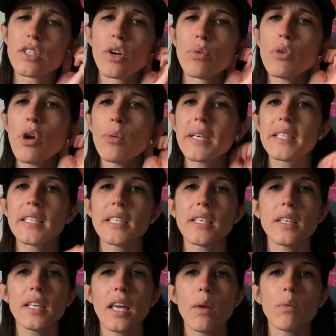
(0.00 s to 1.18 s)
so no big
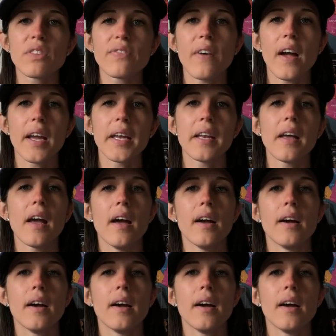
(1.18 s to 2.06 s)
deal. He was fine.